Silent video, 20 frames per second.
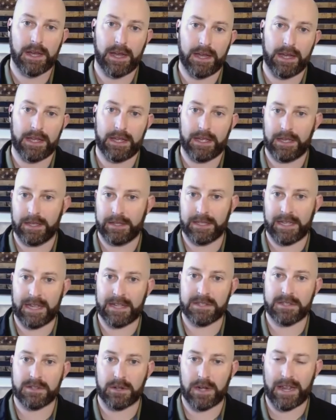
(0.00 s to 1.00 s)
And the
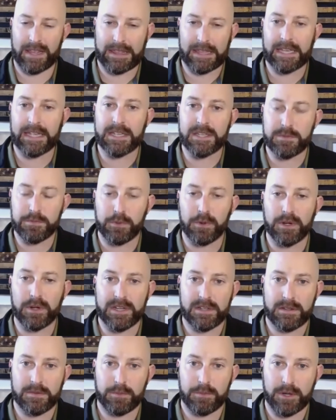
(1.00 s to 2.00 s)
answer, I think, is
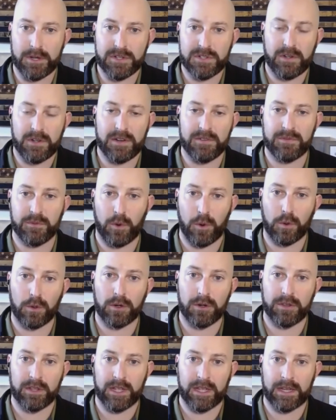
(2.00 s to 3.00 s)
pretty
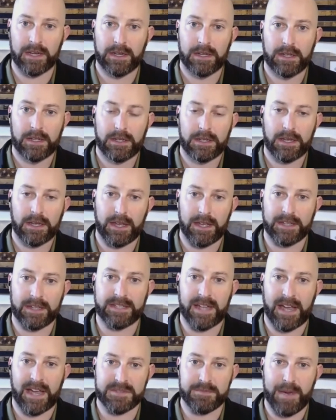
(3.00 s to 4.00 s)
straightforward, that it
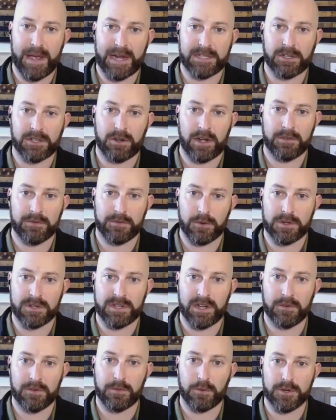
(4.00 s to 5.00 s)
ties back to Grand
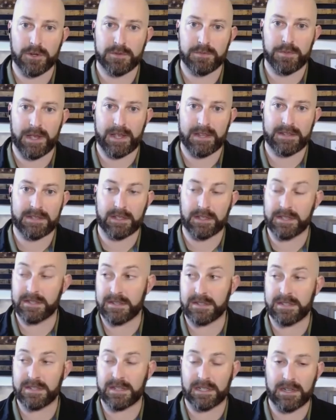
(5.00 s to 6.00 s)
Forks Air Force Base, at
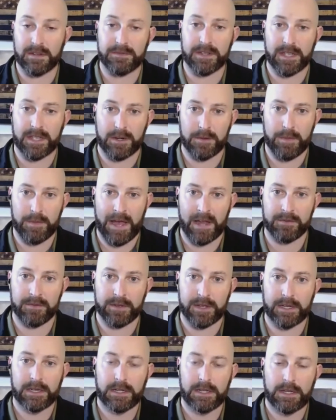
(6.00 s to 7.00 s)
least a significant amount
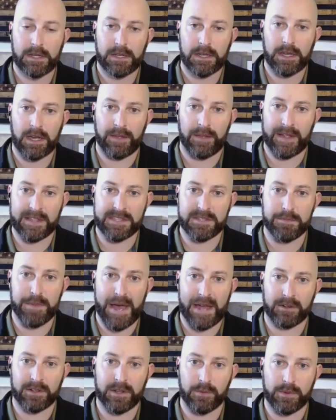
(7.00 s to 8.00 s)
of it. And that's a
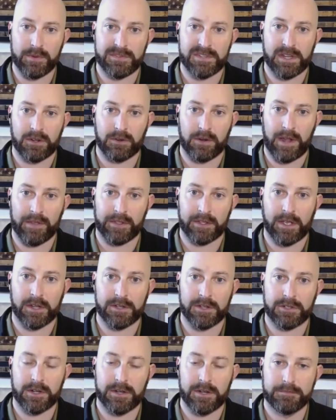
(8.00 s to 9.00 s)
pattern that we've seen around the
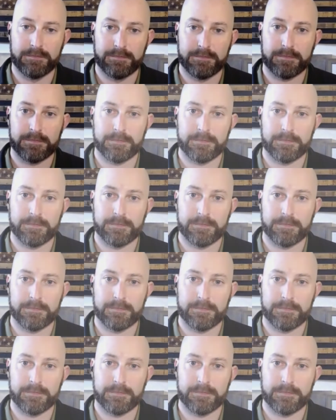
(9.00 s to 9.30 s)
country.